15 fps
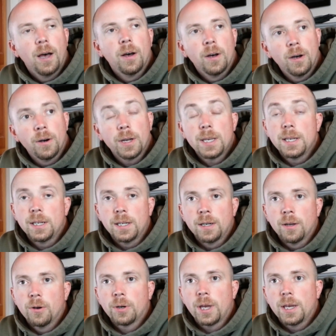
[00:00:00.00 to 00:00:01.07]
Oh,
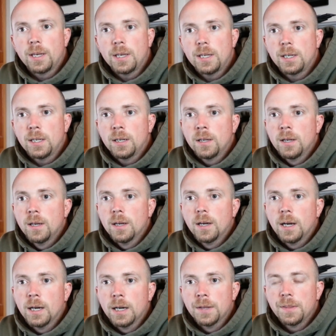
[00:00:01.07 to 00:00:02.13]
heating. Okay, heating.
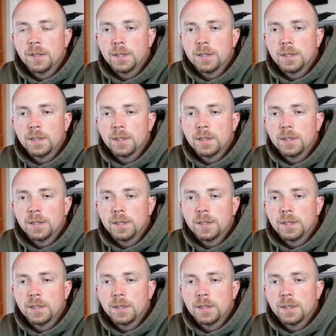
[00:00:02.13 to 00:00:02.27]
Uh,